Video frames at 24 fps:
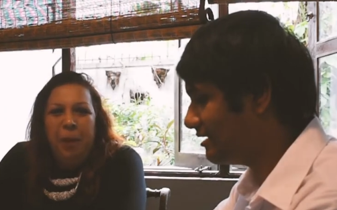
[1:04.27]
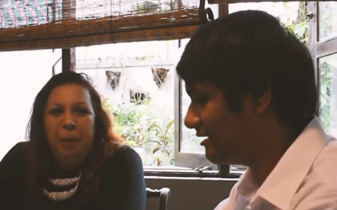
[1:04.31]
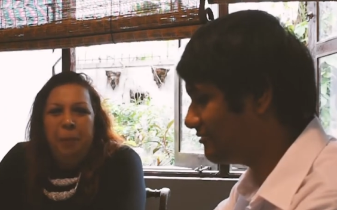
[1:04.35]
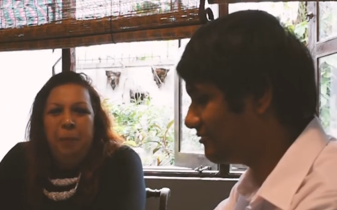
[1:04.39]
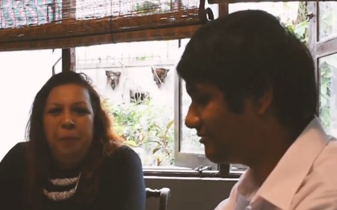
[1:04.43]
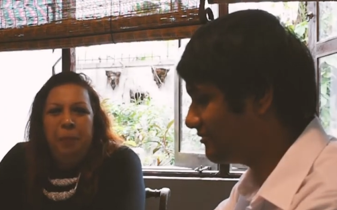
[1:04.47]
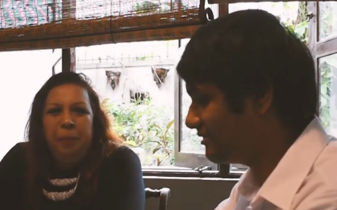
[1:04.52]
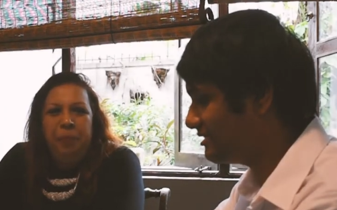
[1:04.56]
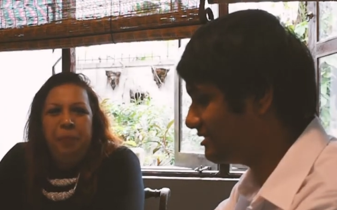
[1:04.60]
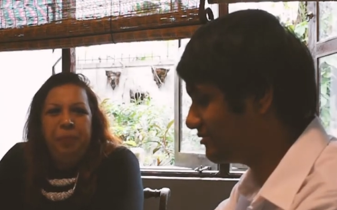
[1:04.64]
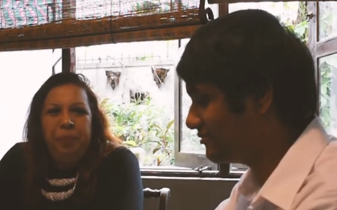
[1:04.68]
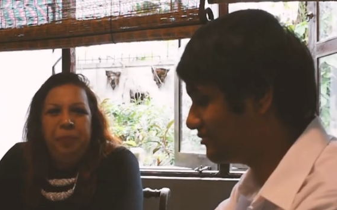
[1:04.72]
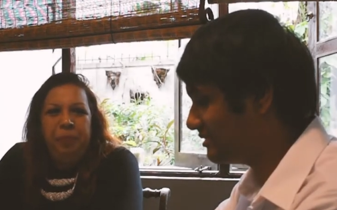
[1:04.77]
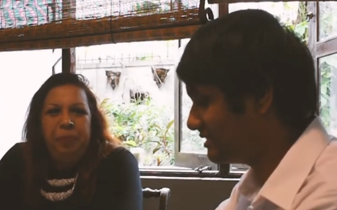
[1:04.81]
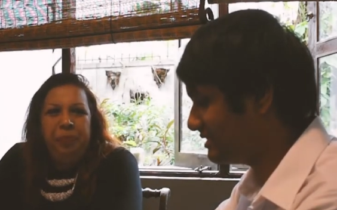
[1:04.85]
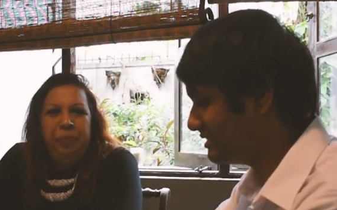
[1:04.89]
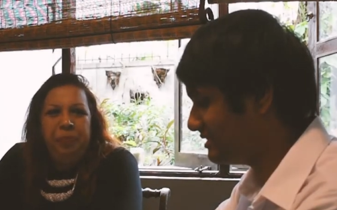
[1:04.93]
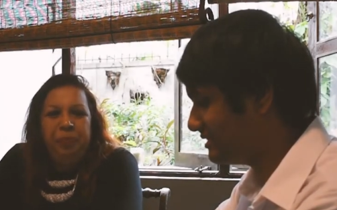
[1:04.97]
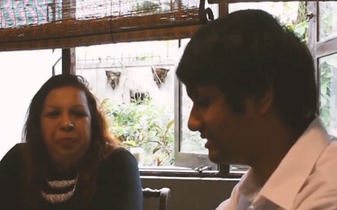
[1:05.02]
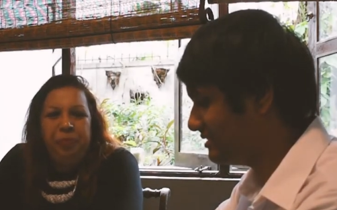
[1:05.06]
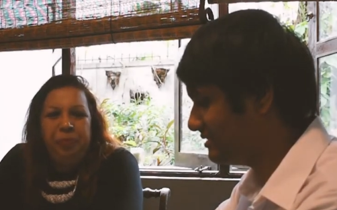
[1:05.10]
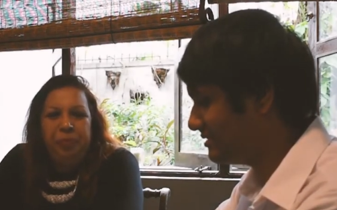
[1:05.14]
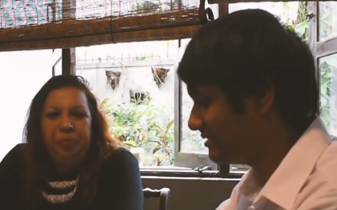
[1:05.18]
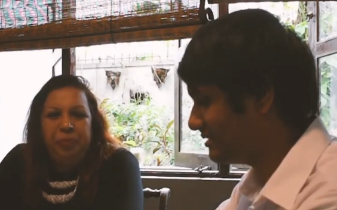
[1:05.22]
Speaker 1: our first
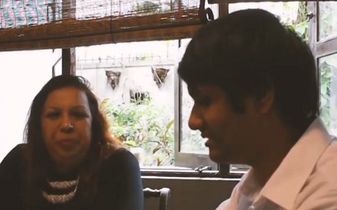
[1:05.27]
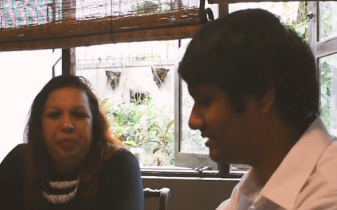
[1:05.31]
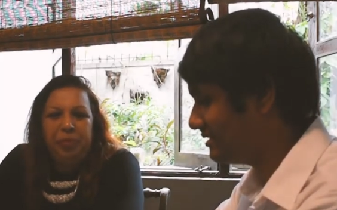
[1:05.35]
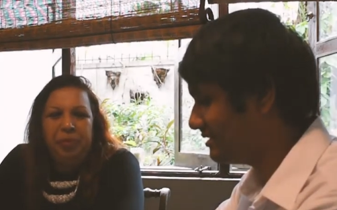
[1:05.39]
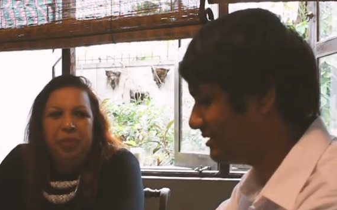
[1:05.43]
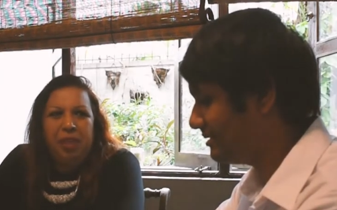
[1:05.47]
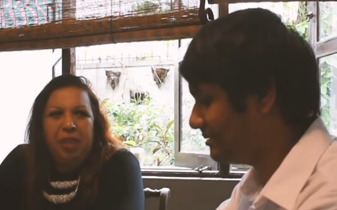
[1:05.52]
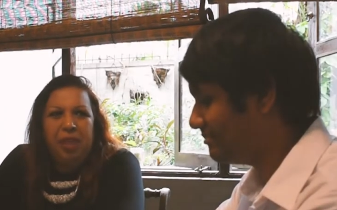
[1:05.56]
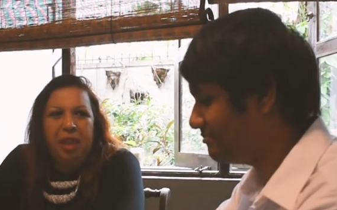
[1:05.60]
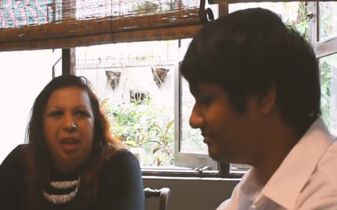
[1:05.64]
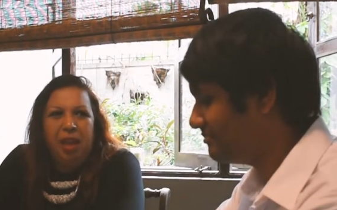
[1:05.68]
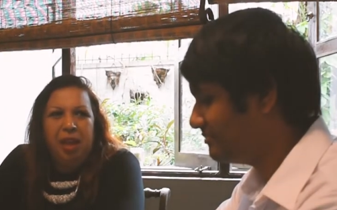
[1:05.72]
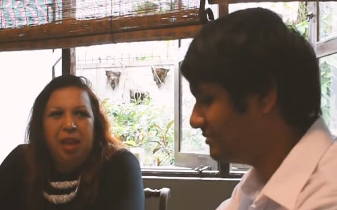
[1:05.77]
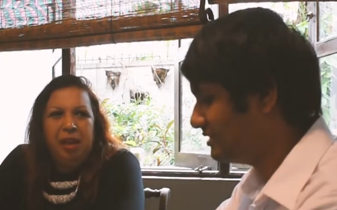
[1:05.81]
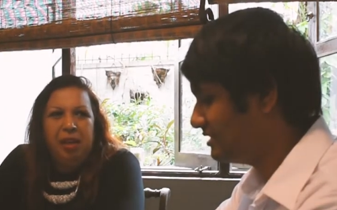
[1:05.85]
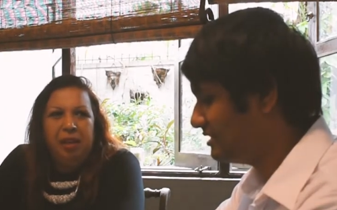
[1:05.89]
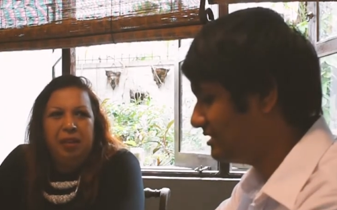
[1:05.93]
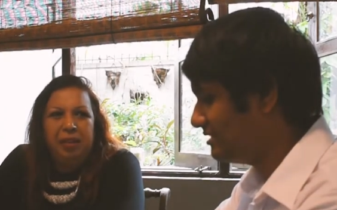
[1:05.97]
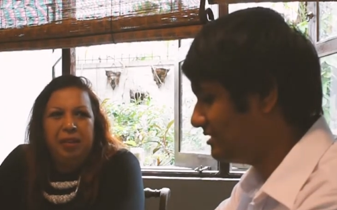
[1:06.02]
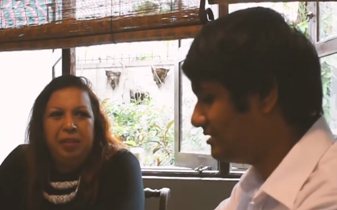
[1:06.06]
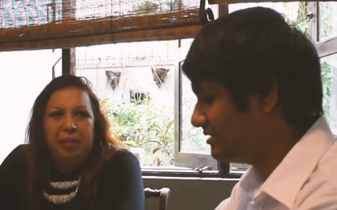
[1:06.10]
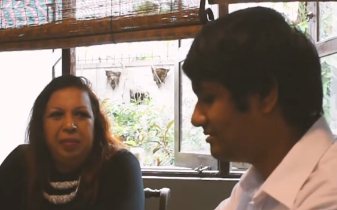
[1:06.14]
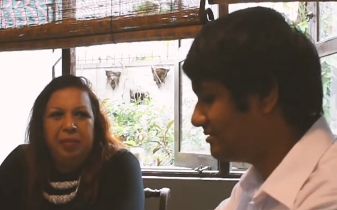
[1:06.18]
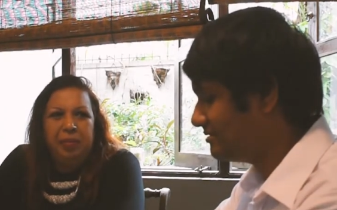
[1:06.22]
question is, uh,
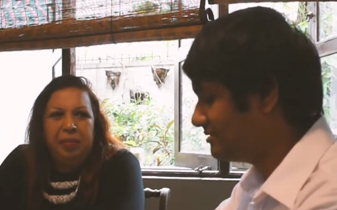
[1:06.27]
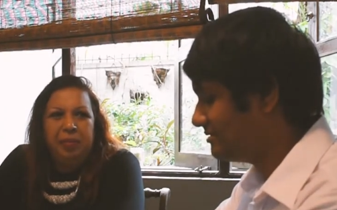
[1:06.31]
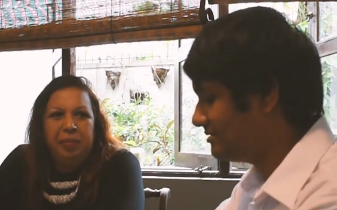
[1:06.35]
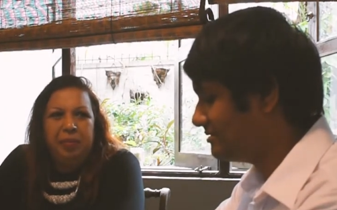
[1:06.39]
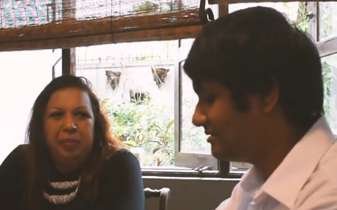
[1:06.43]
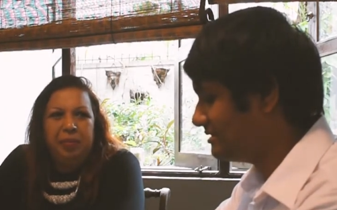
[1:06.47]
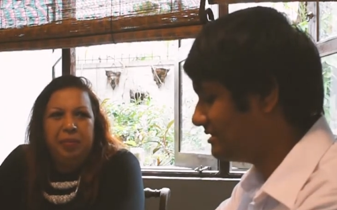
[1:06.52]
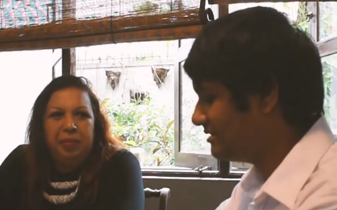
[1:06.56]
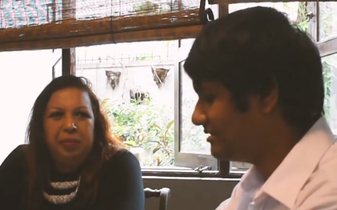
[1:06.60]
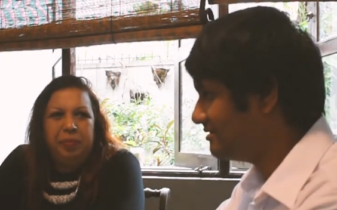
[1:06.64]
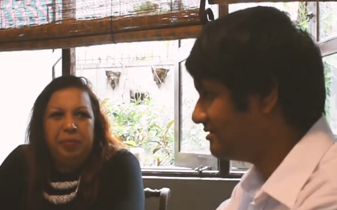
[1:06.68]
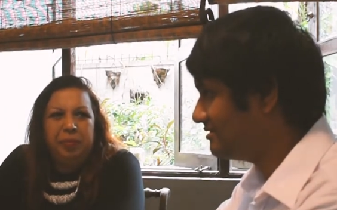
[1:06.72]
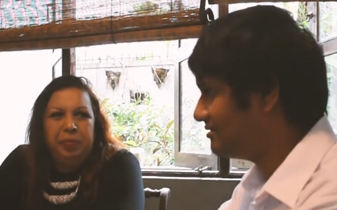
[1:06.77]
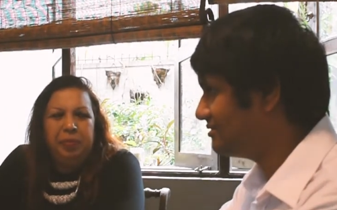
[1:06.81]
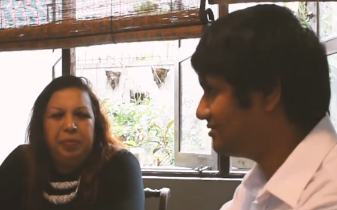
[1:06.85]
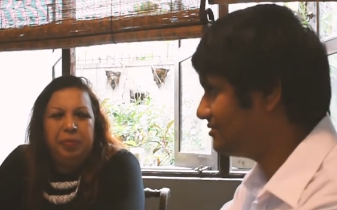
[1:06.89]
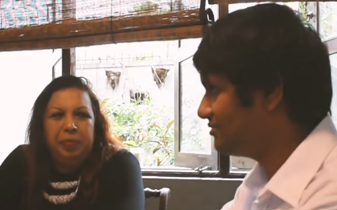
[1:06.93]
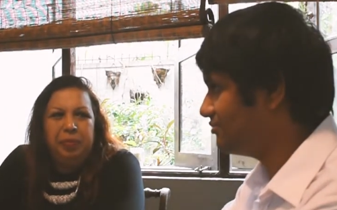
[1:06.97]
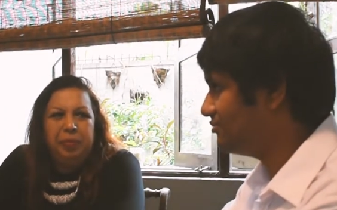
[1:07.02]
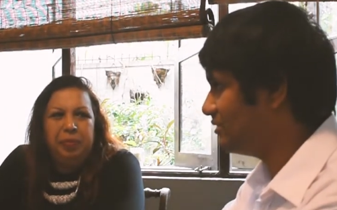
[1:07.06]
since